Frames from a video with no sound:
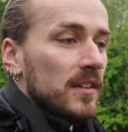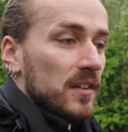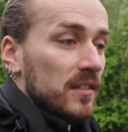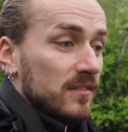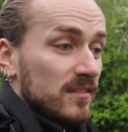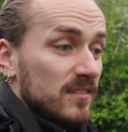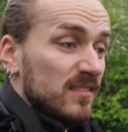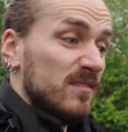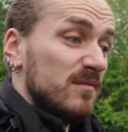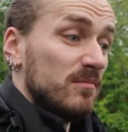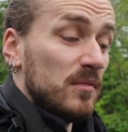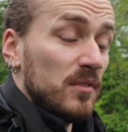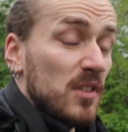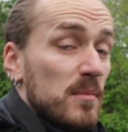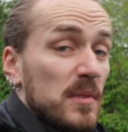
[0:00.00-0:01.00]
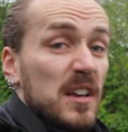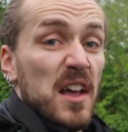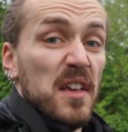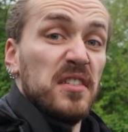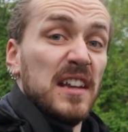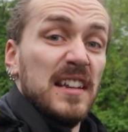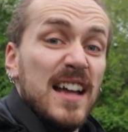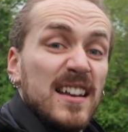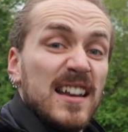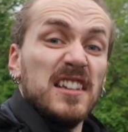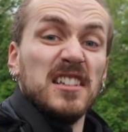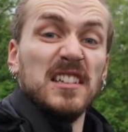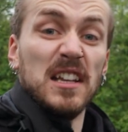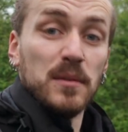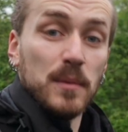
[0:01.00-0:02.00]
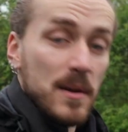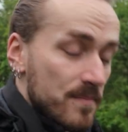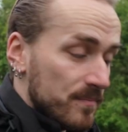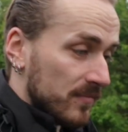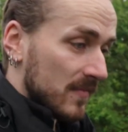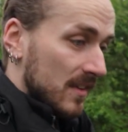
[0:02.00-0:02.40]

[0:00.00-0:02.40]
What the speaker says: There's going to be a lot of sitting down actually as well.